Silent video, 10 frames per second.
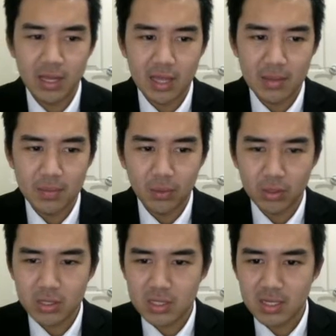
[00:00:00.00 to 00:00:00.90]

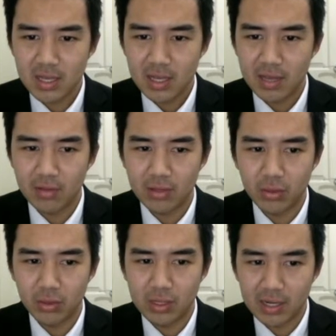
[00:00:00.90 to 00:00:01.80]
Imports have
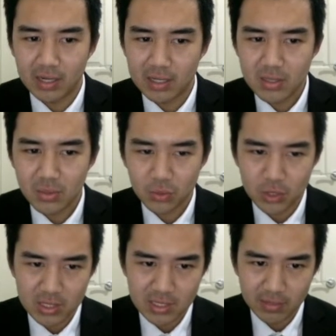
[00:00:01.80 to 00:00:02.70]
included cars, which
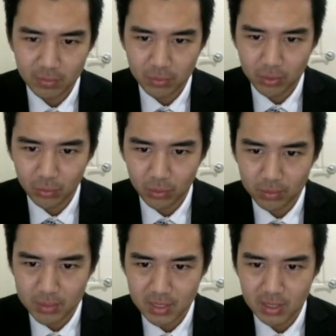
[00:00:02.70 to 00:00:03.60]
is
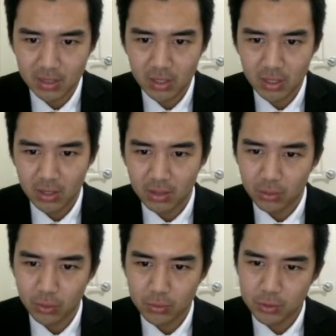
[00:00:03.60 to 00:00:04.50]
7.1%,
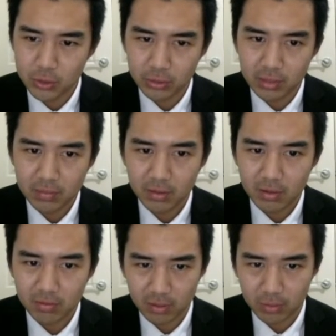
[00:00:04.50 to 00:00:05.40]
crude petroleum
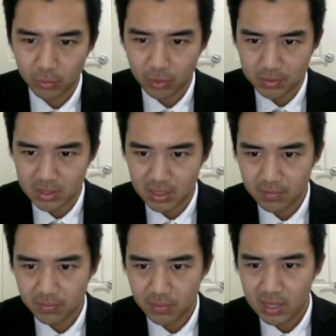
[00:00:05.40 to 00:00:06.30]
of 5.1%,
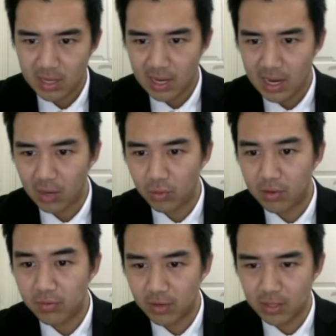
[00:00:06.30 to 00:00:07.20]
and
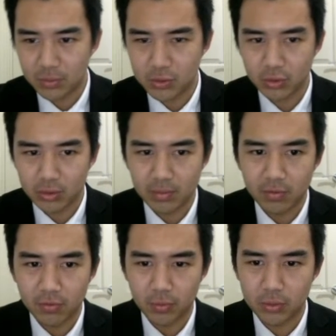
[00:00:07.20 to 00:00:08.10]
refined petroleum
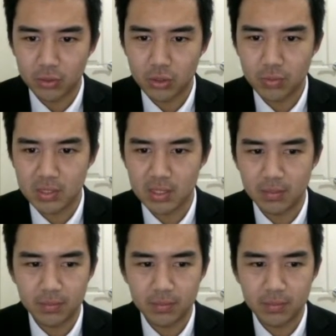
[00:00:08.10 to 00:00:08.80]
of 4.2%.